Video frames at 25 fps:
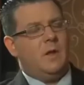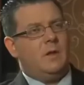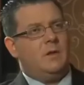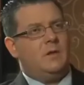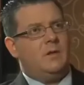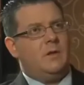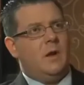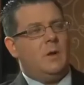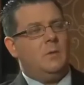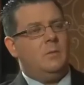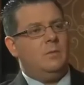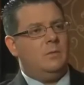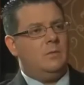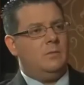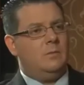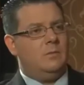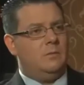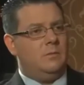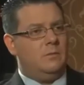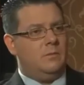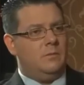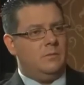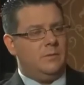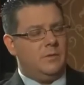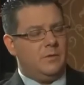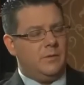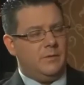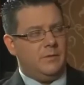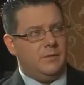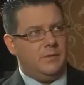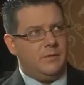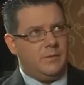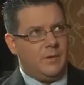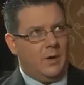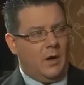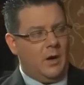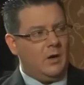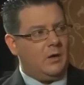now, now the,
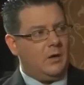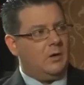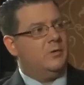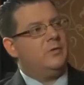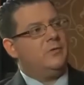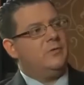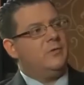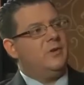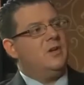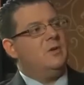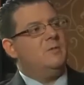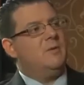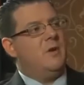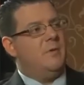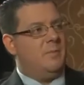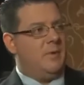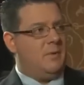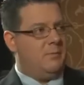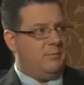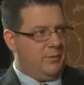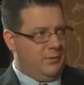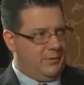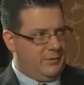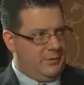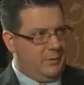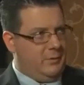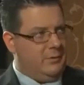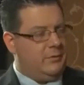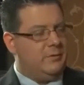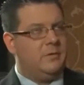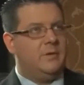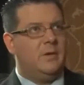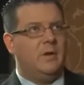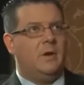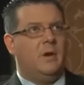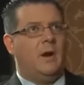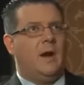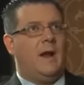the Articles of Freedom have been
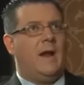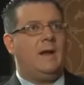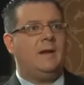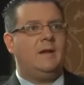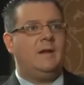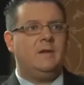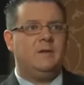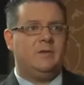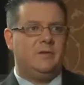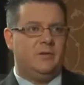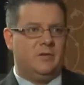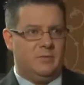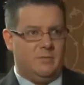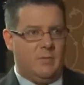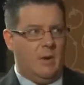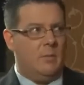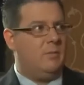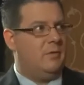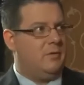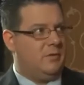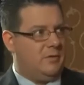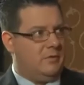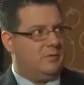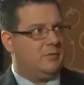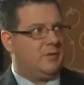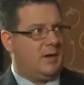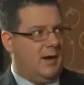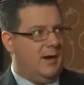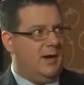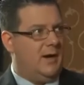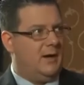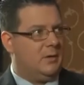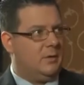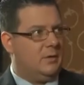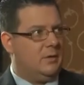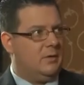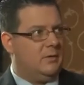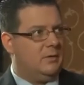produced. They're handed to the members of
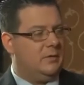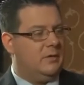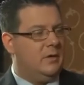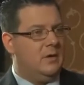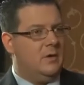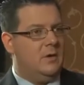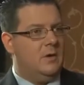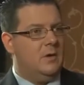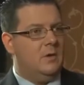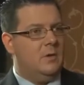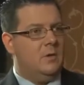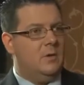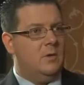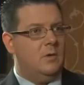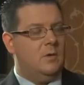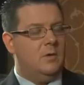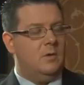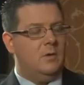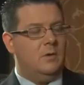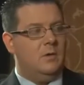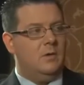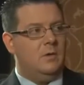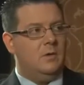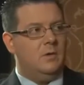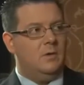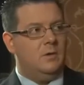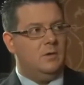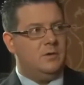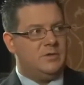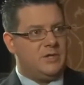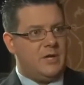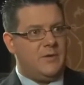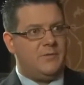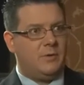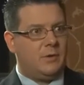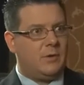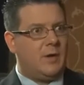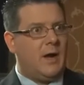Congress.
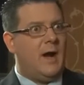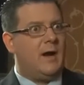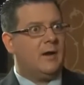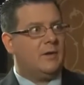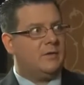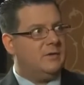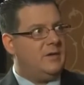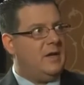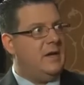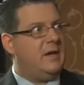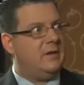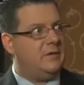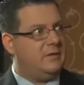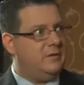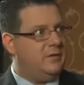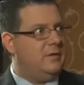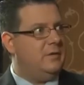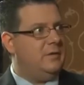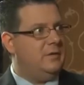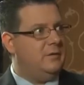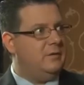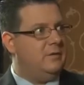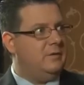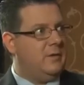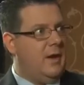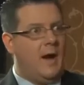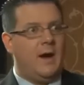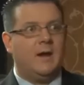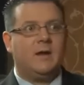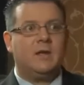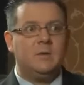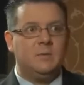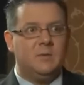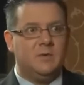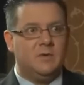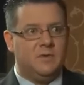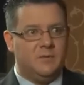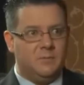Schaeffer Cox takes these
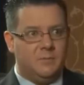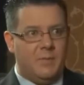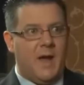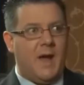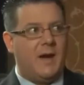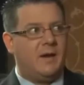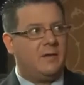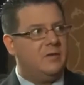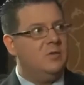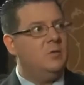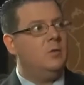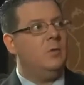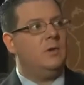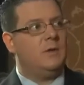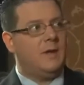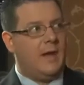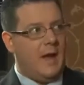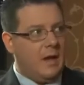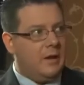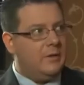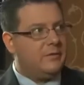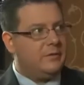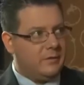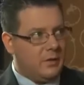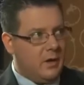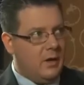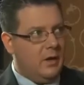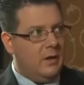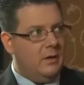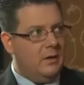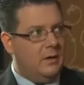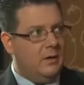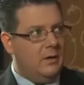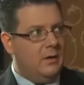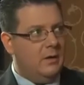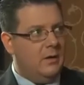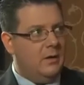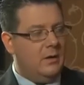documents back to Alaska
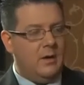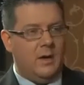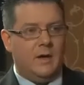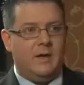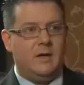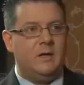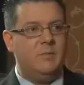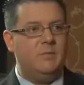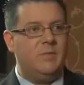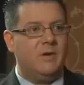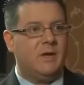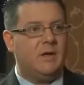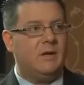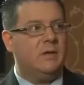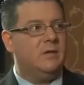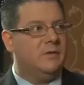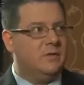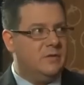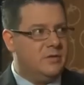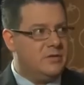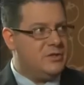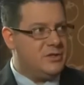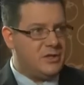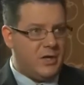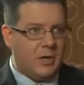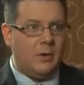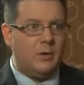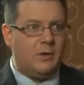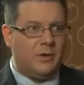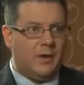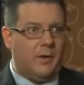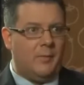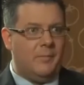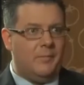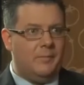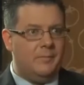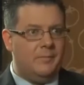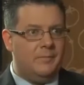and he begins to share
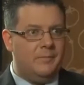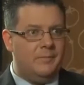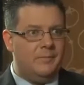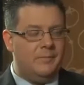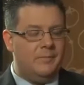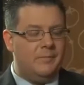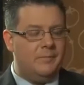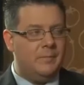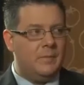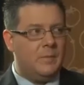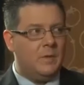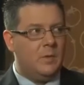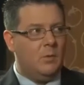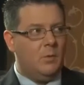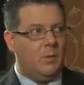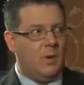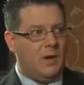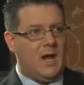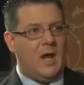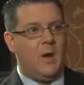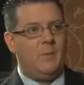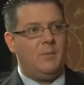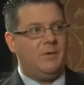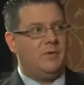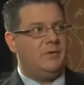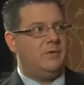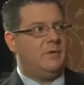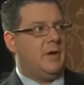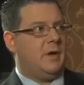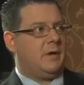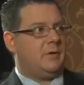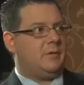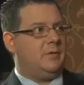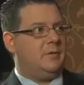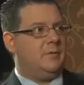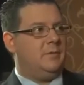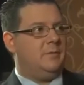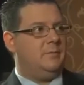them. What happens
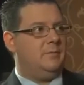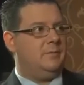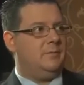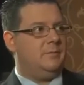next?